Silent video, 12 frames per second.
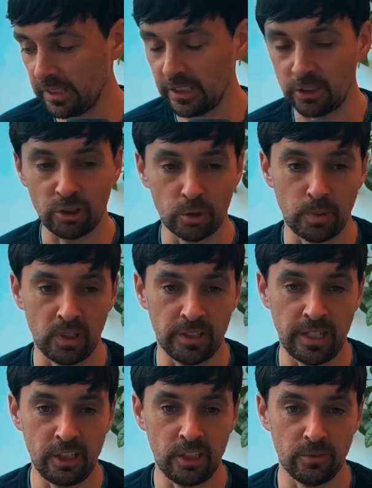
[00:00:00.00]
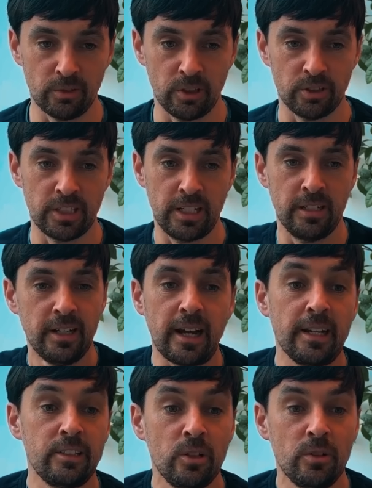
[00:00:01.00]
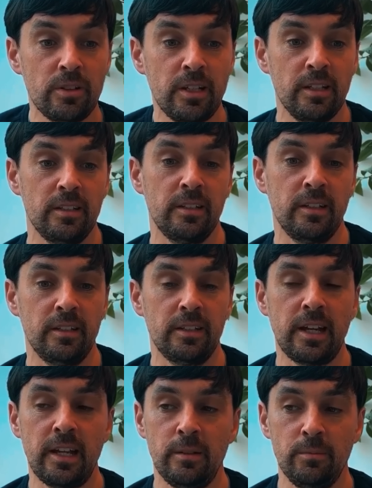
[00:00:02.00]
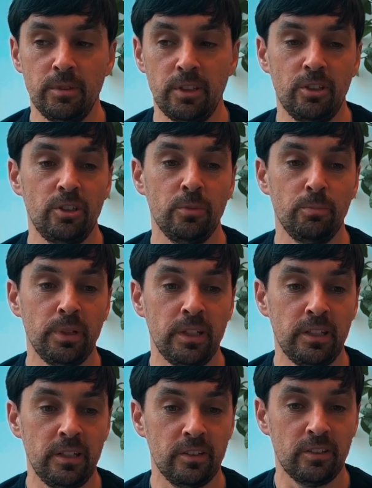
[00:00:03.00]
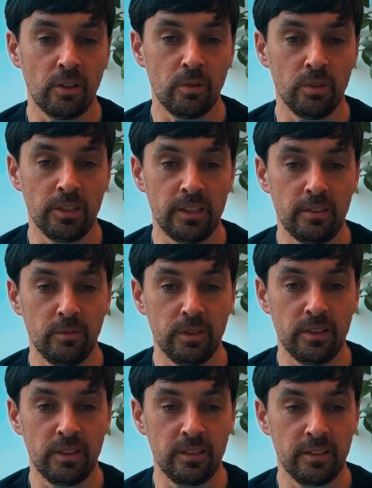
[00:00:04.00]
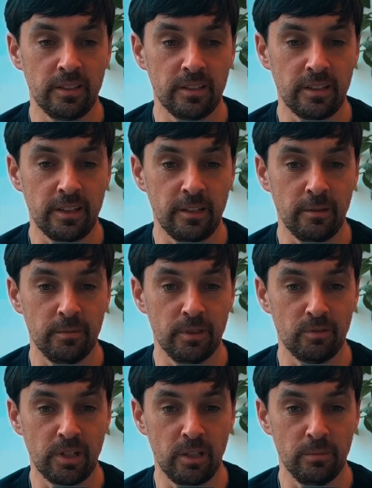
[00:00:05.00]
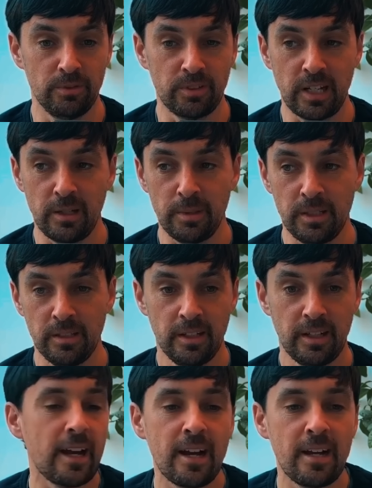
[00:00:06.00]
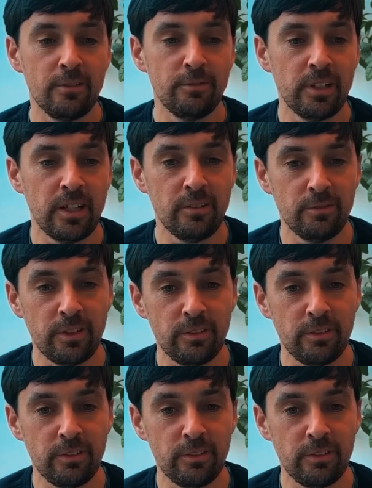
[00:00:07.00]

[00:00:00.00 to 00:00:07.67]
the cross-pollination of content. I don't think that games should be solely within the realm of gaming. Half-Life,